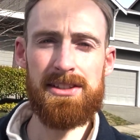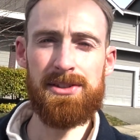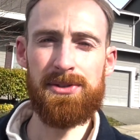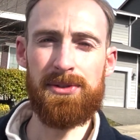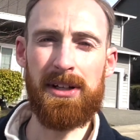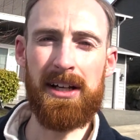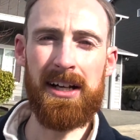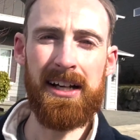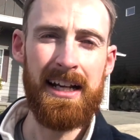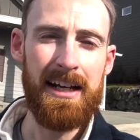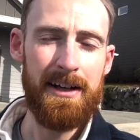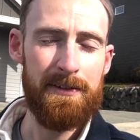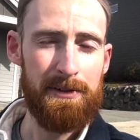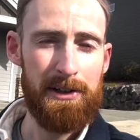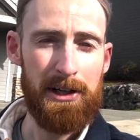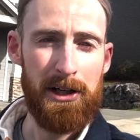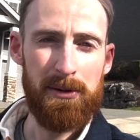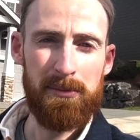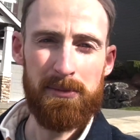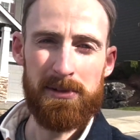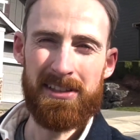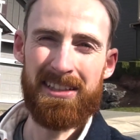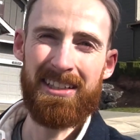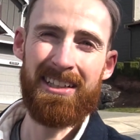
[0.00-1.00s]
so not every
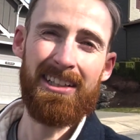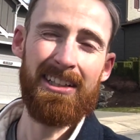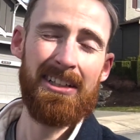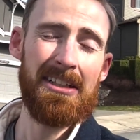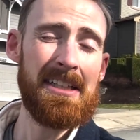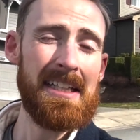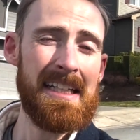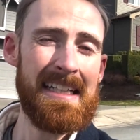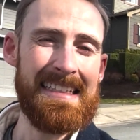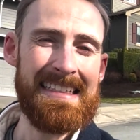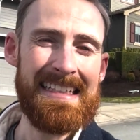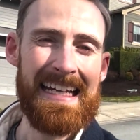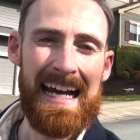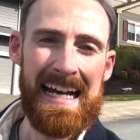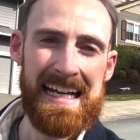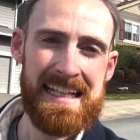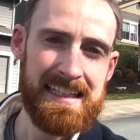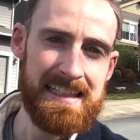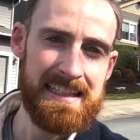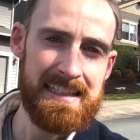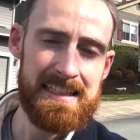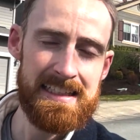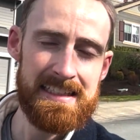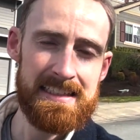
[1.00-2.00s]
home is gonna look
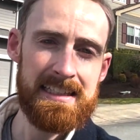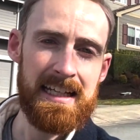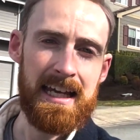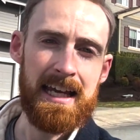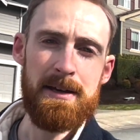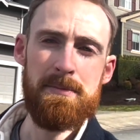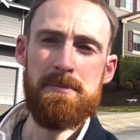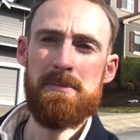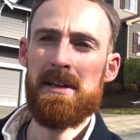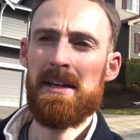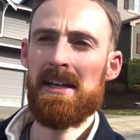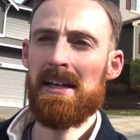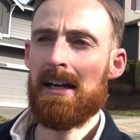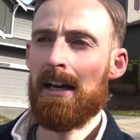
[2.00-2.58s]
exactly the same,